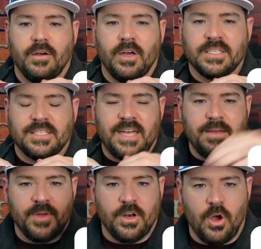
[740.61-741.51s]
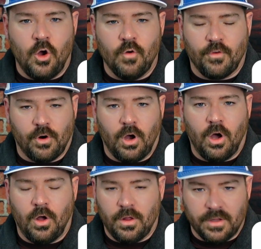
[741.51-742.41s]
a statement
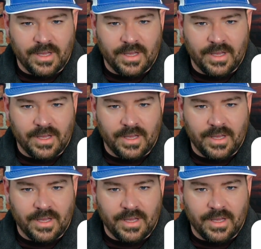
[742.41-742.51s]
overall